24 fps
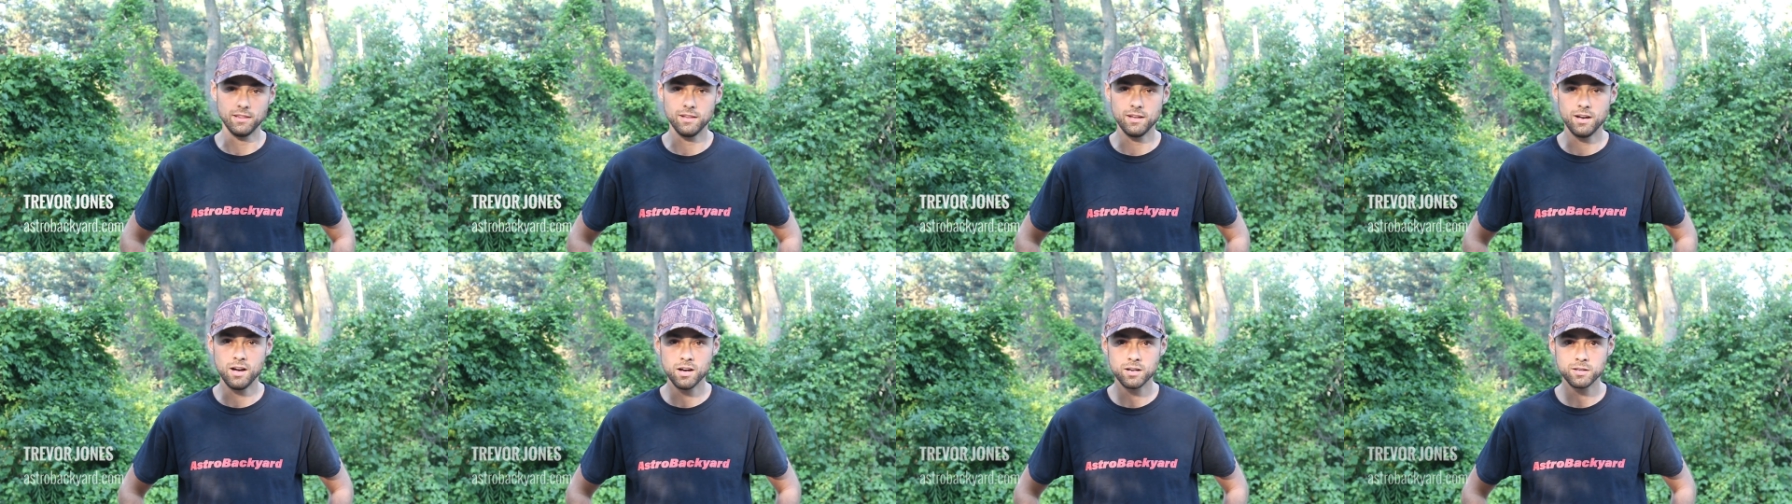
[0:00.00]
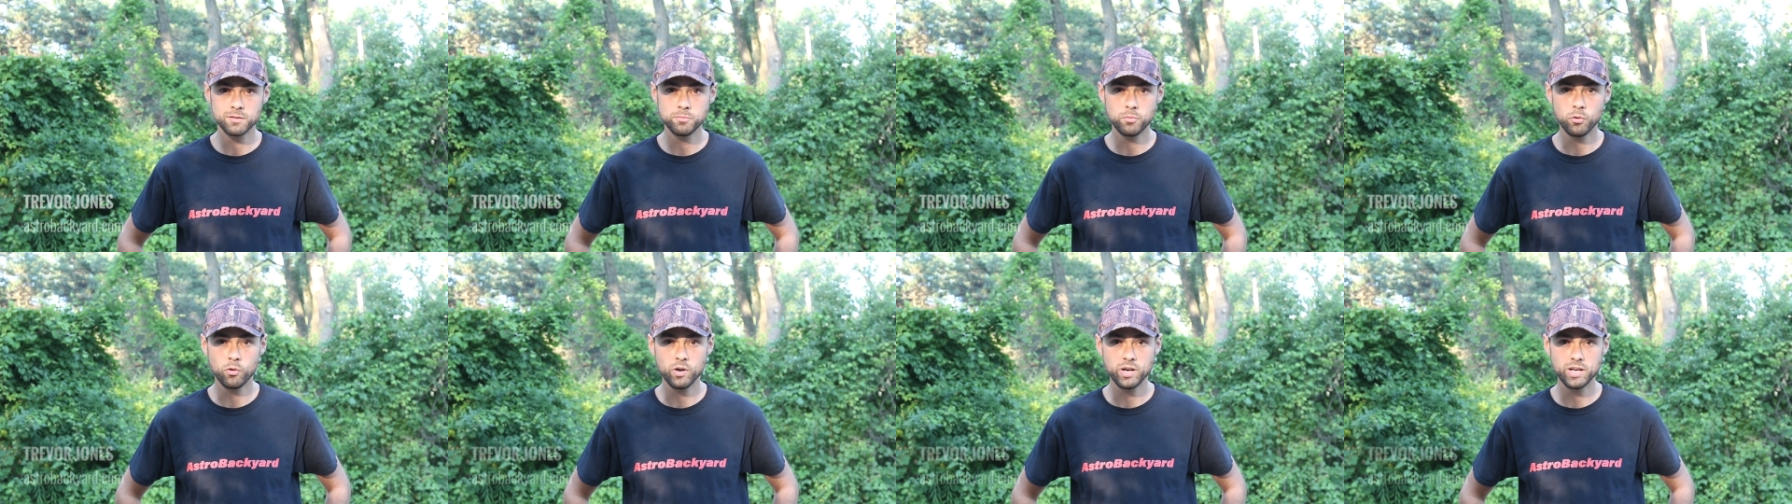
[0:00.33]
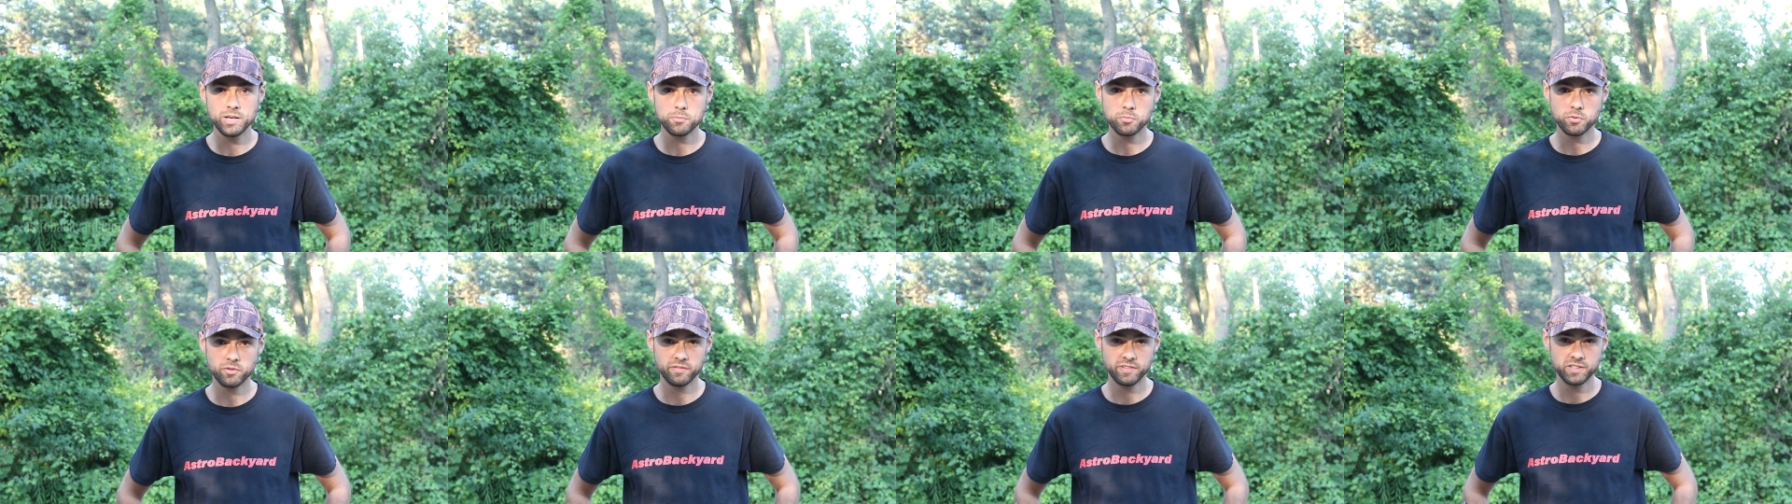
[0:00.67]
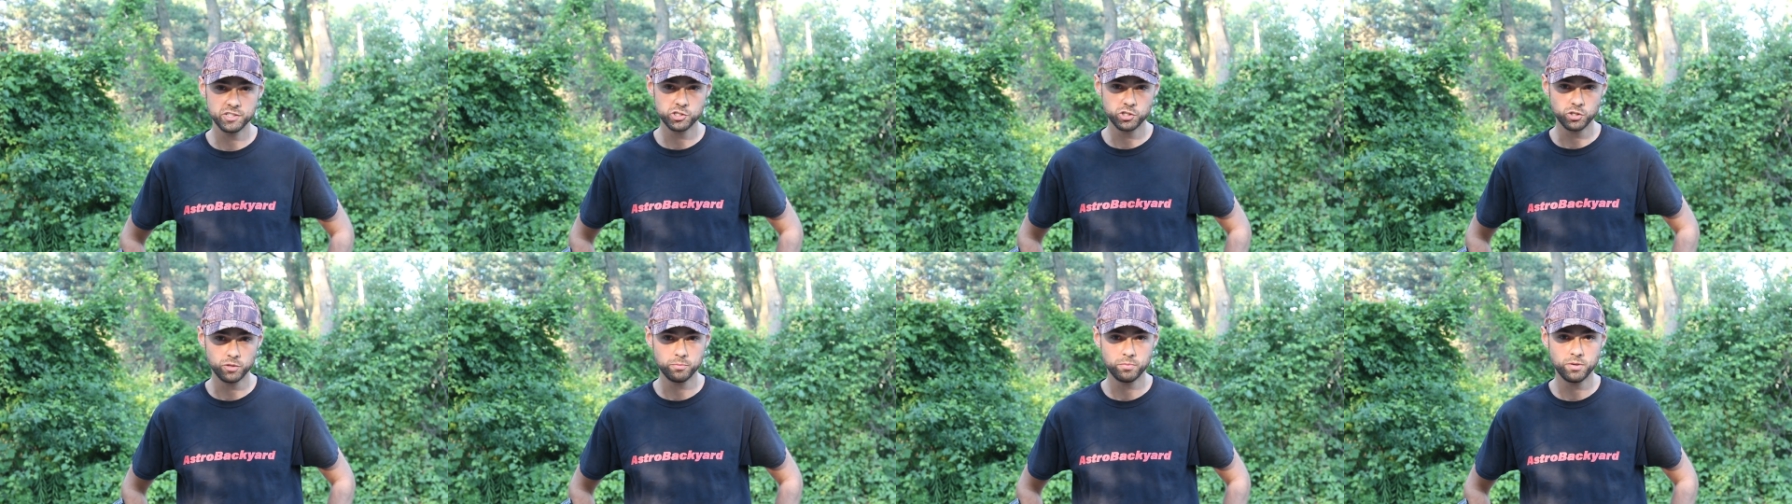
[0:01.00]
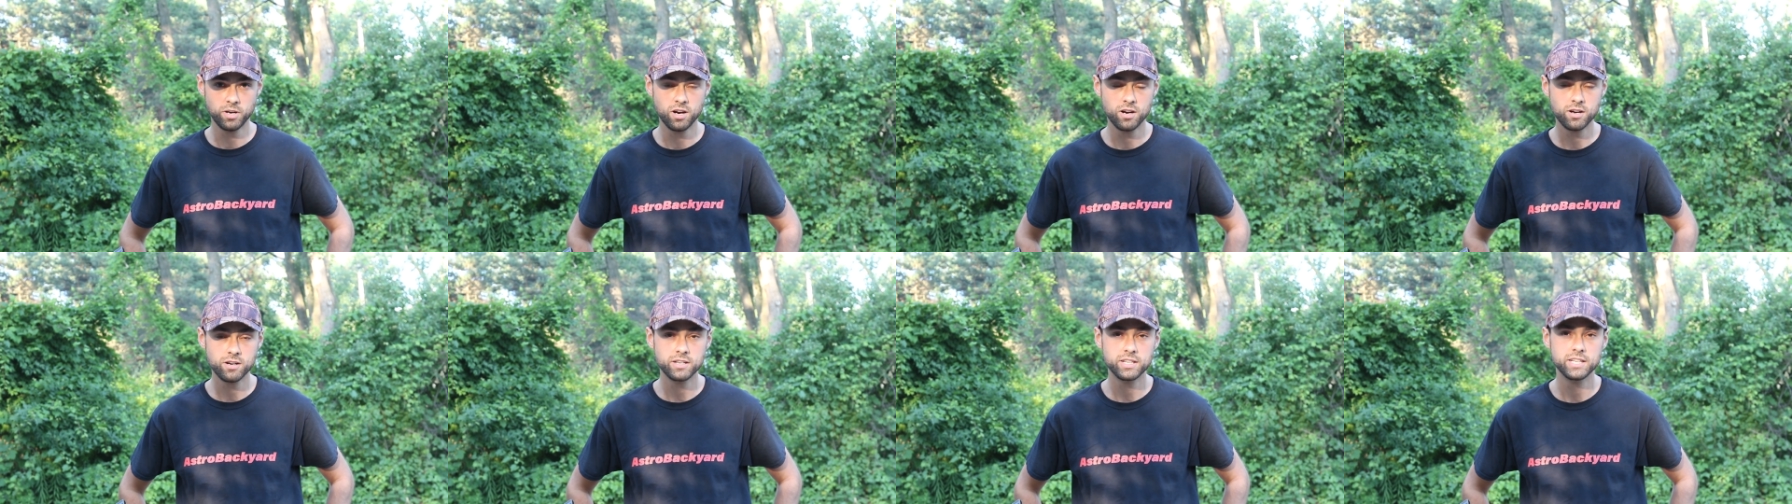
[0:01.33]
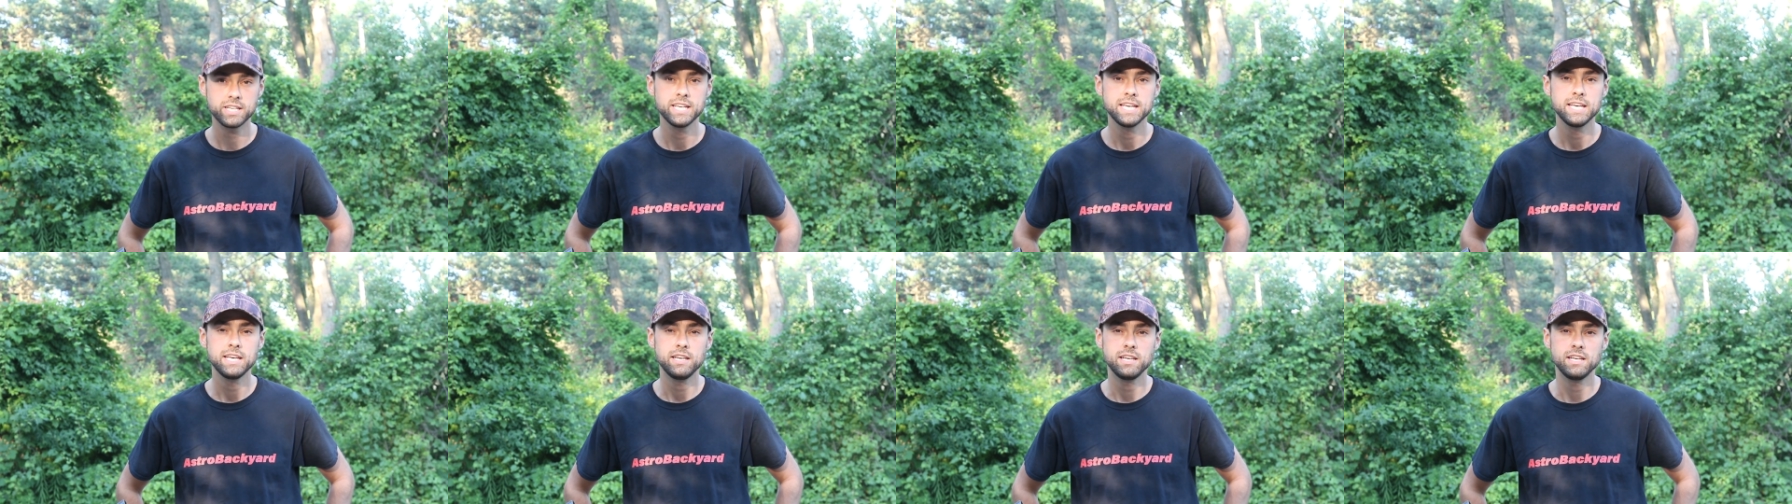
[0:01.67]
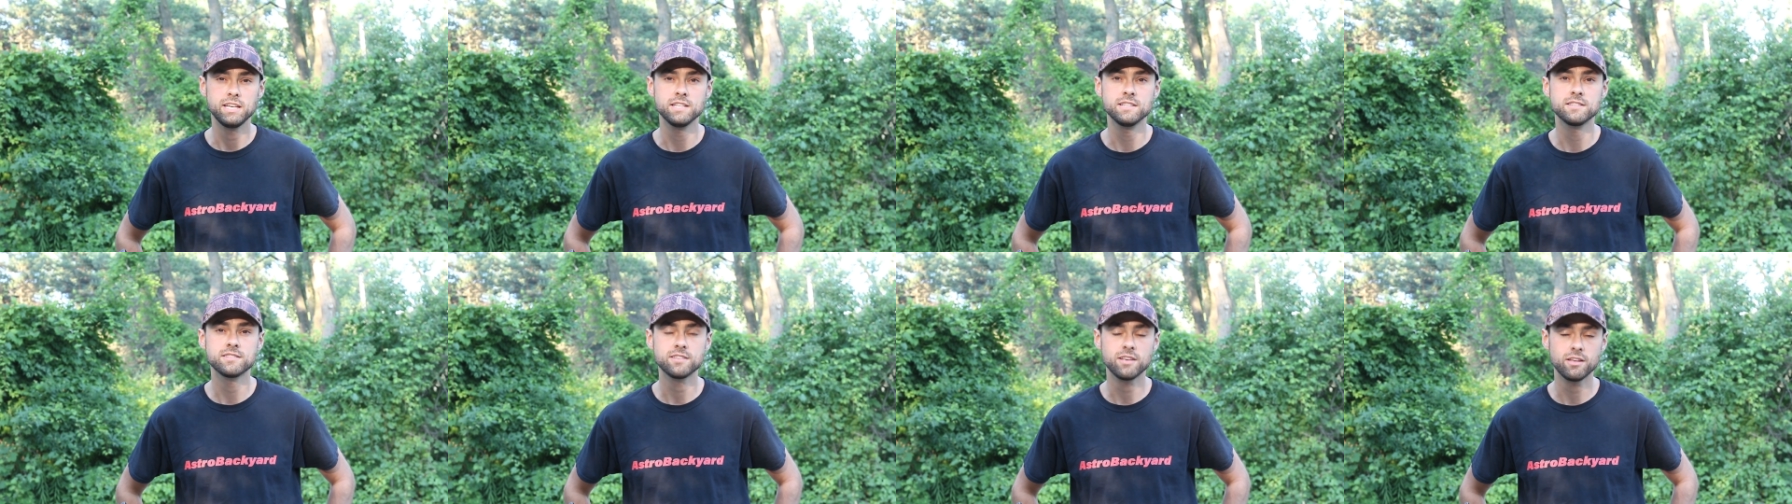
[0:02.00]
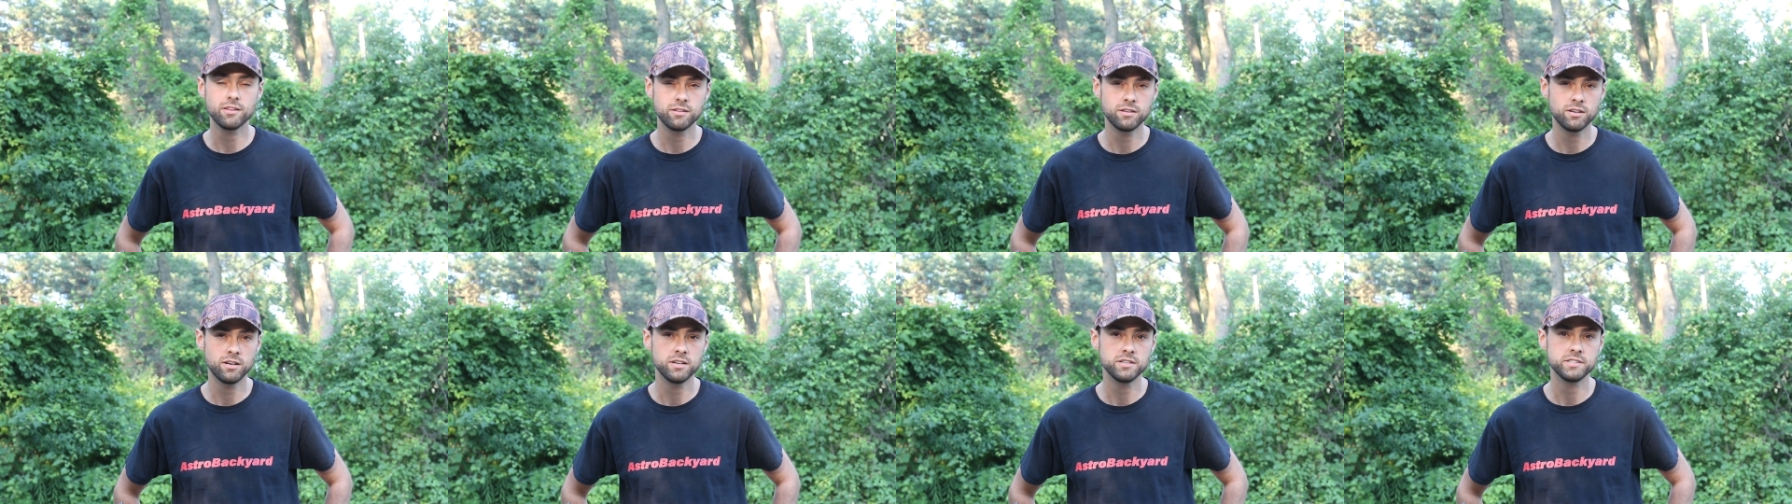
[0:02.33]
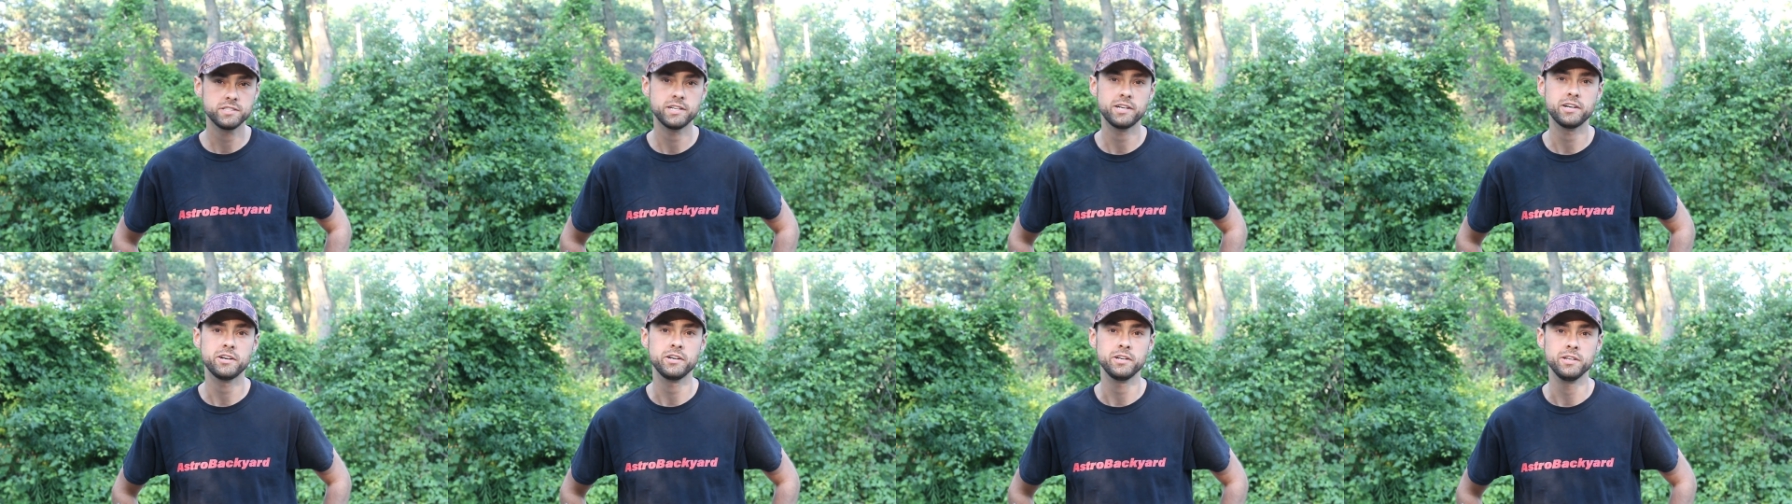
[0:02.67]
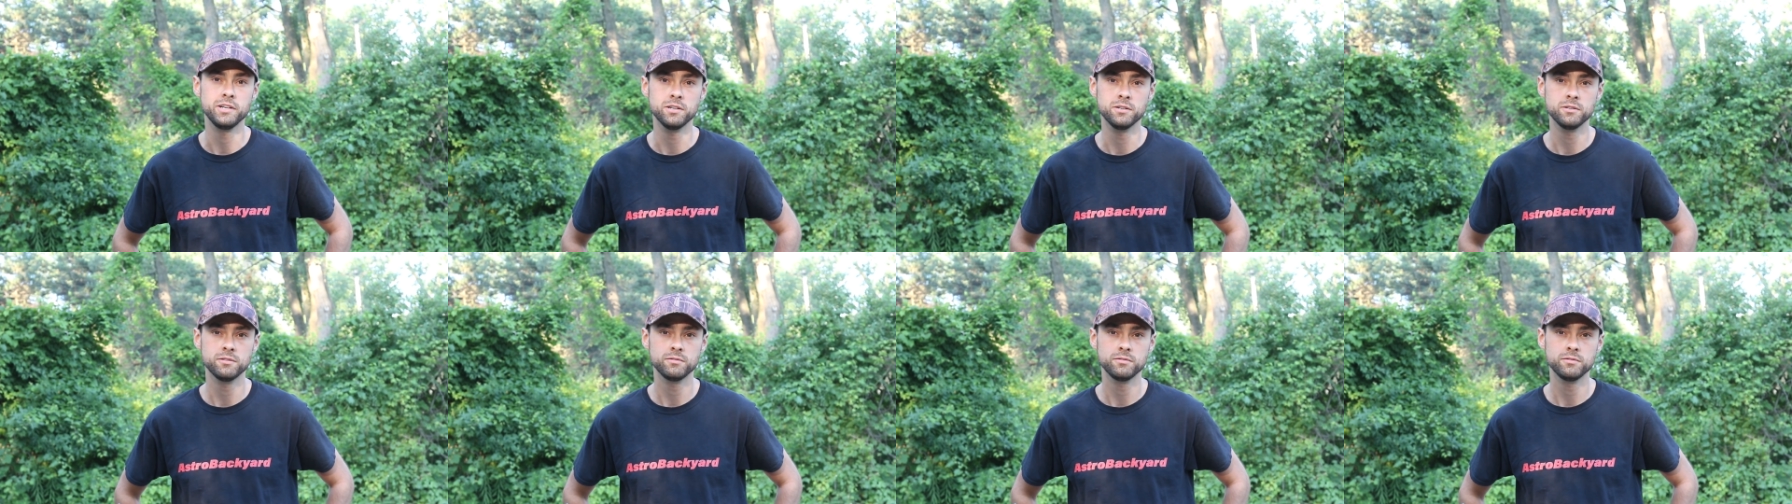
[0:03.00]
Long Point Provincial Park in Southern Ontario.